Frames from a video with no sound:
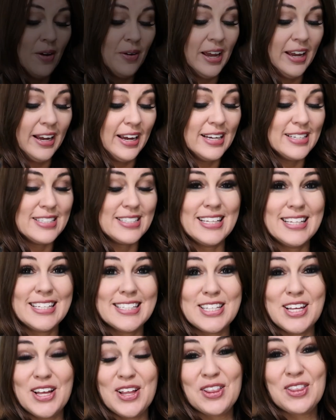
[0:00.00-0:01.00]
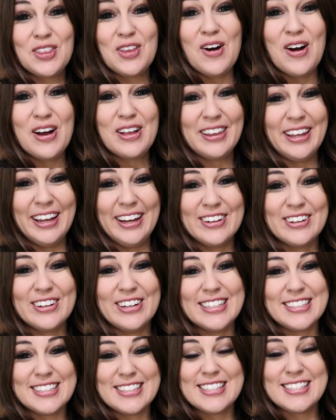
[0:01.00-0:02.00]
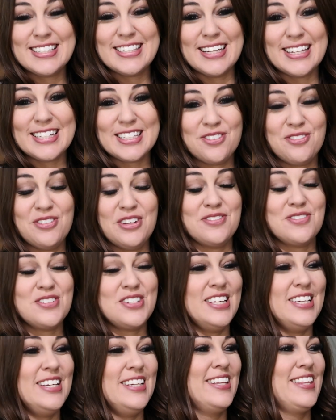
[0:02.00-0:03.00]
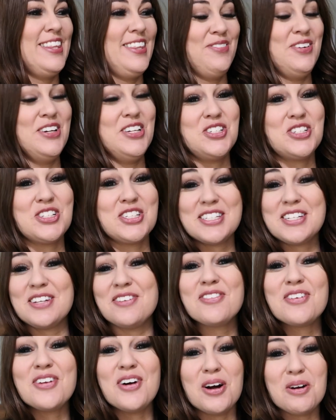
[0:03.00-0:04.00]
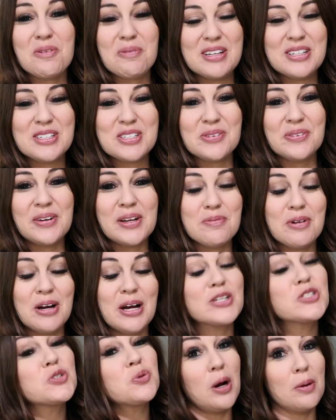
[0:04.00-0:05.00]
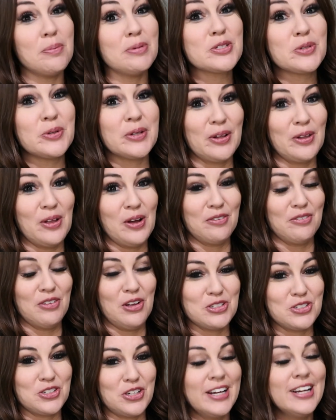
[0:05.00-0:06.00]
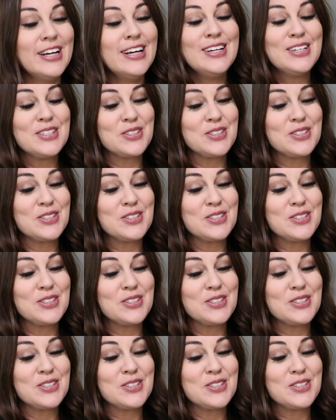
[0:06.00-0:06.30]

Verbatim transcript: Okay guys, it's a lot later. It's 6.50. We just have not been doing much. Well, I've been doing a lot of laundry.